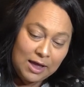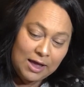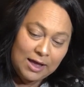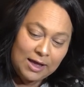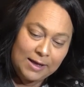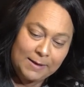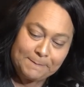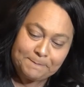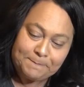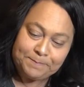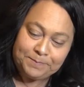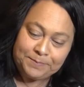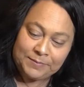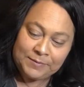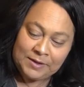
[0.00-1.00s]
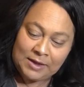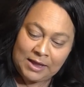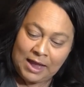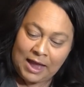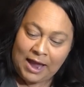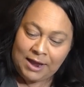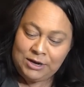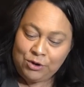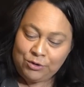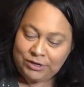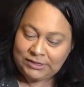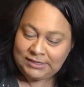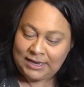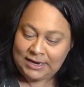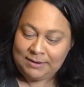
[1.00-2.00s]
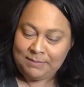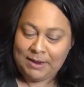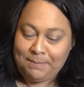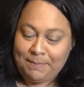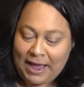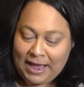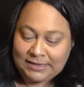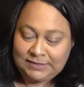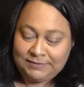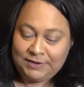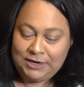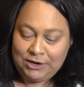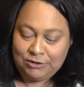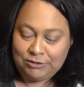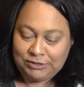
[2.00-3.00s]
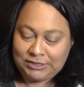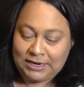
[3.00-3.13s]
Um, I noticed that in my past videos,